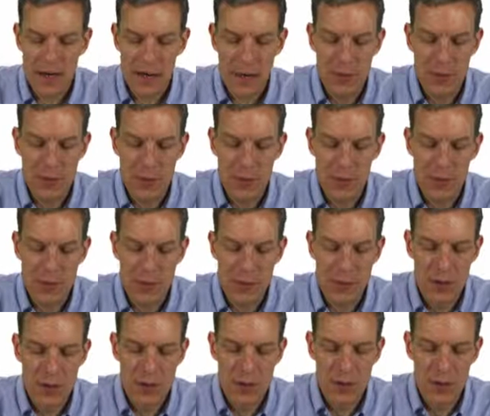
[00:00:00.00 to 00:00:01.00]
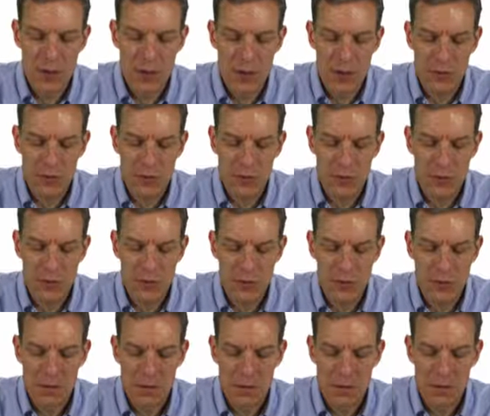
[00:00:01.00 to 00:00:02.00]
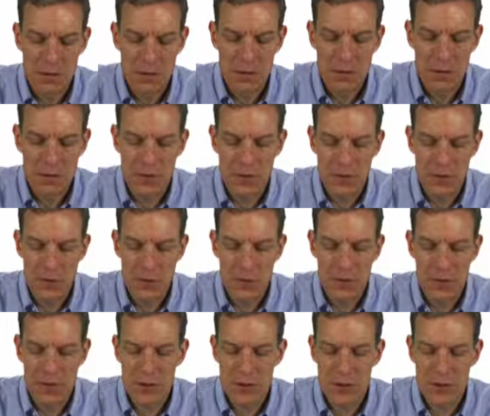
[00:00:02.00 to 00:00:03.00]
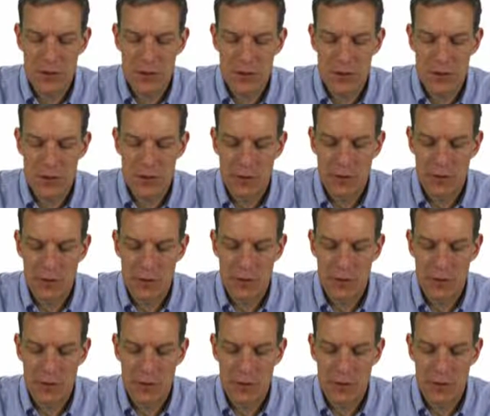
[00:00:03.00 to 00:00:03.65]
So we've got two individuals, these two individuals.